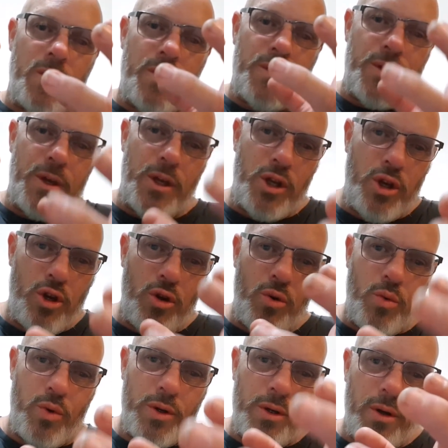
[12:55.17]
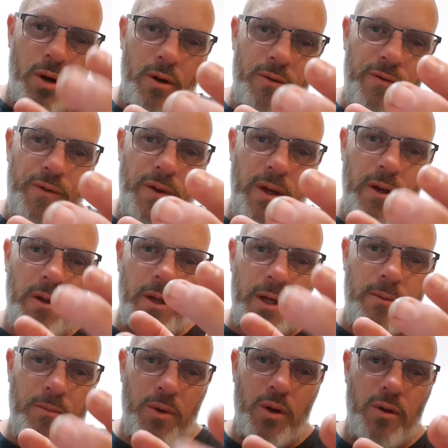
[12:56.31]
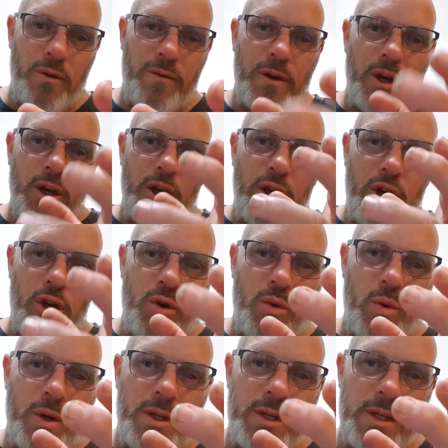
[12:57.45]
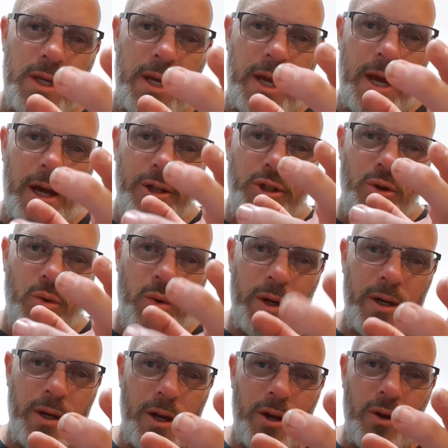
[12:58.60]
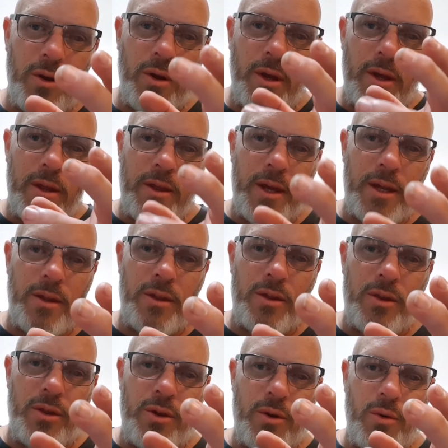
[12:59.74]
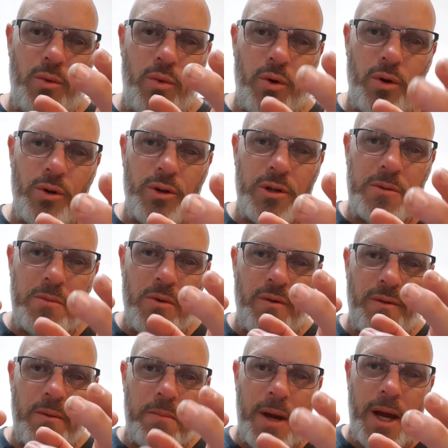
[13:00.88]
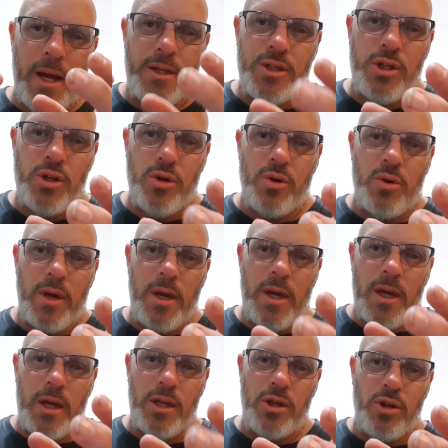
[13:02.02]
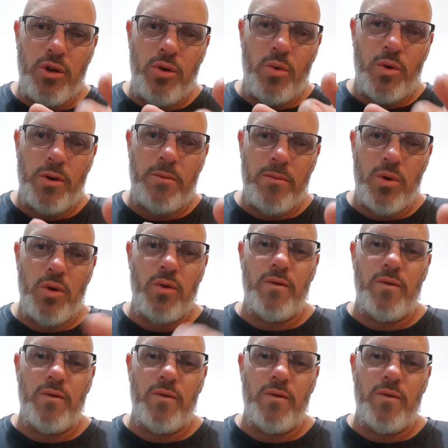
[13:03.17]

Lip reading: then you would not feel it move. You would see out your window that the world is moving past you, and you wouldn't move.